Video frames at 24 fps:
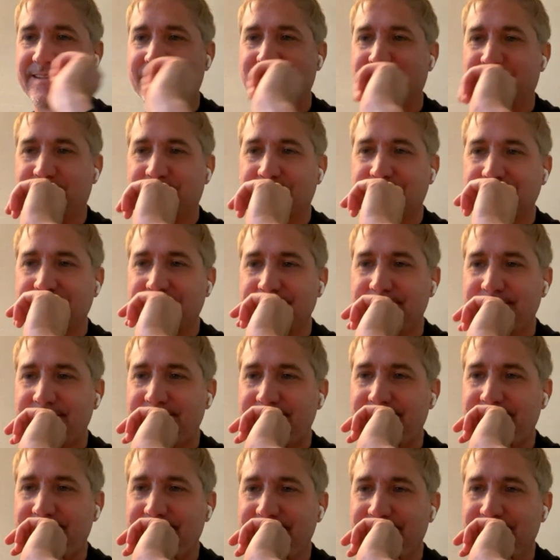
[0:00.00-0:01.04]
piece
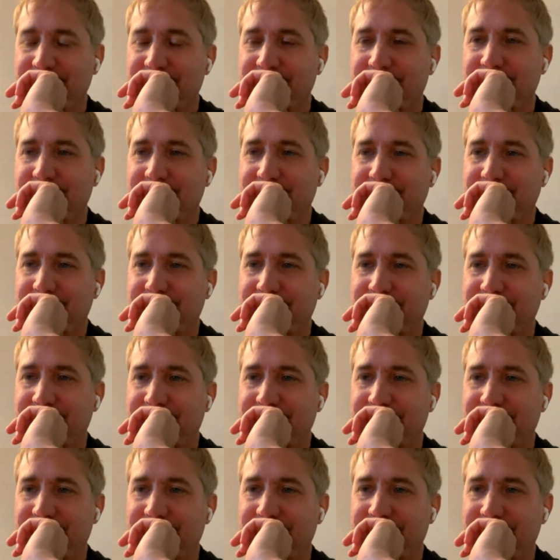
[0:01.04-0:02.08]
under on a
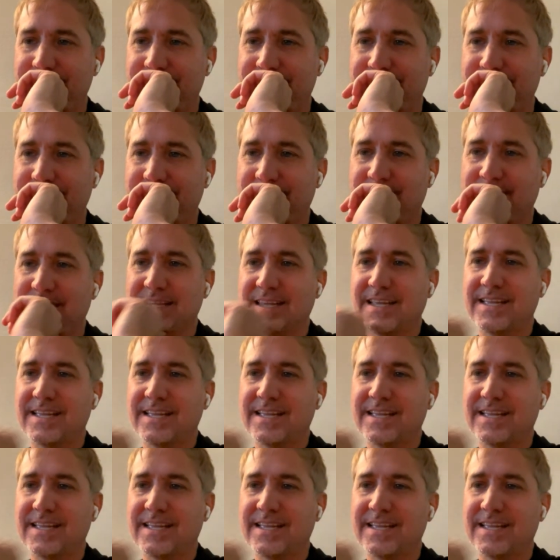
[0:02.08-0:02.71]
budget, so to speak?